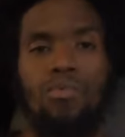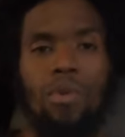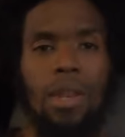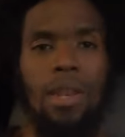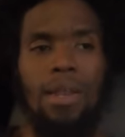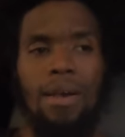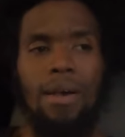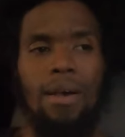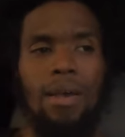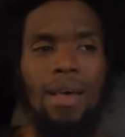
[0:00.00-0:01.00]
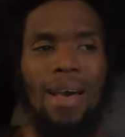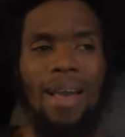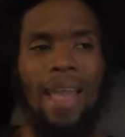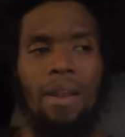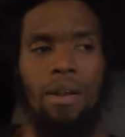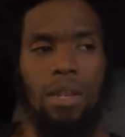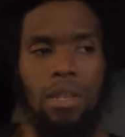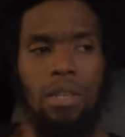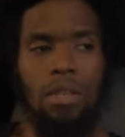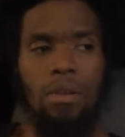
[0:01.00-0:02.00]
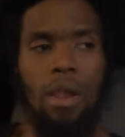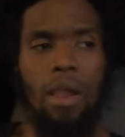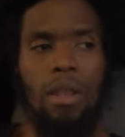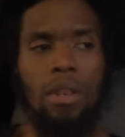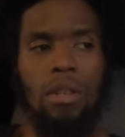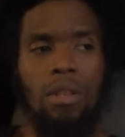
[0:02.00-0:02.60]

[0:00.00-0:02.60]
running uh, a errand, right,